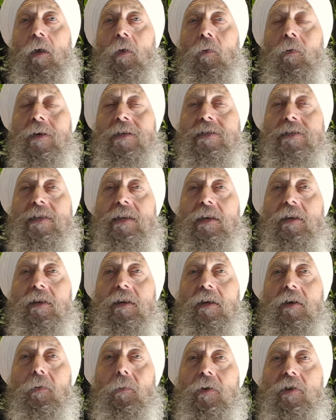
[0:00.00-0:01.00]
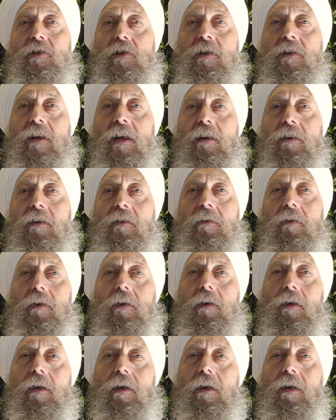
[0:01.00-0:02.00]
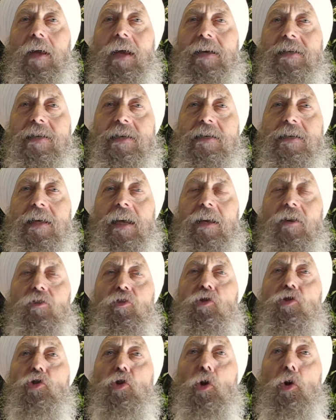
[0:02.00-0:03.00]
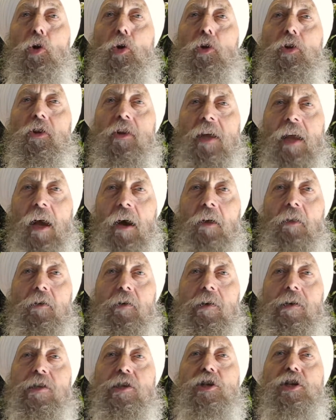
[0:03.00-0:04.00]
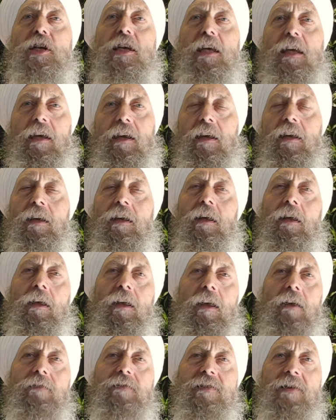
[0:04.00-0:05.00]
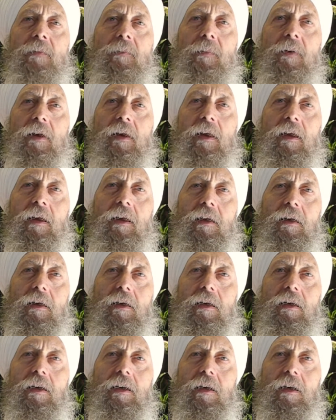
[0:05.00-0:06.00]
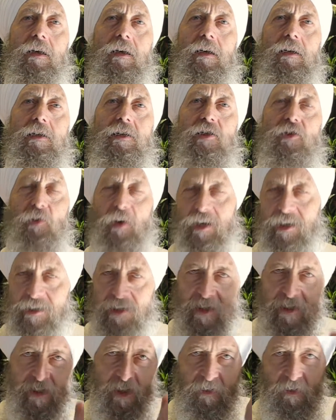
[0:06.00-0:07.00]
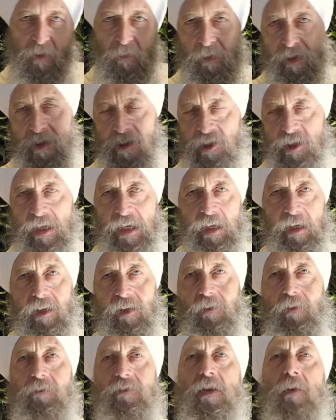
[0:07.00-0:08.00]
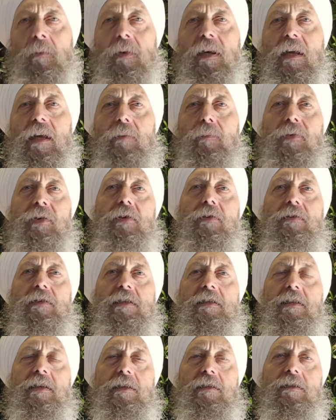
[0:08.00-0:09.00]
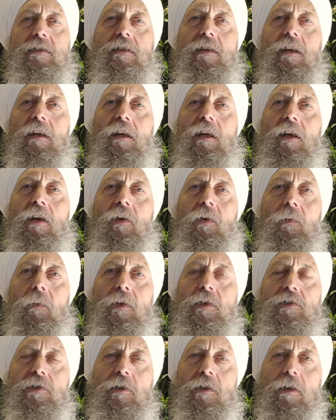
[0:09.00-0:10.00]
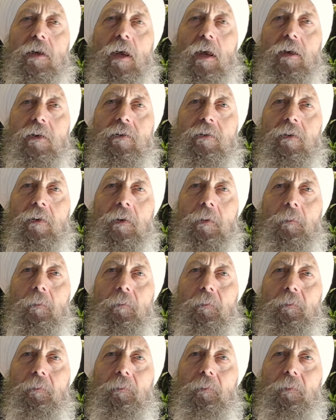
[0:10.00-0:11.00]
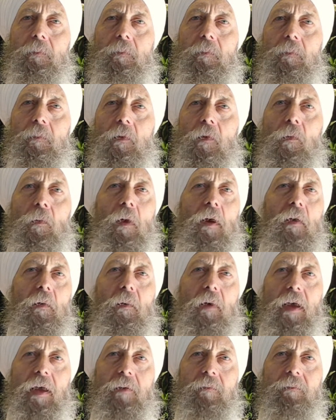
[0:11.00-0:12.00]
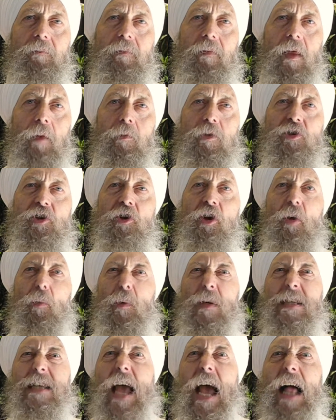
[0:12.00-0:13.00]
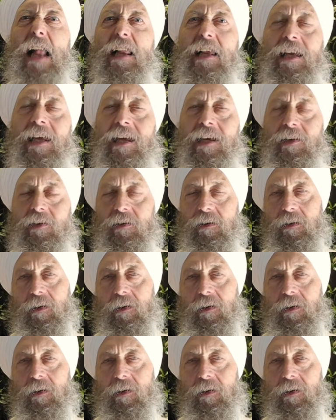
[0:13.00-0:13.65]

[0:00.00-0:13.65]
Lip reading: was that we should not hesitate to turn the other cheek if somebody strikes us on the one cheek. If somebody abuses us, we should not run away, and we should not retaliate.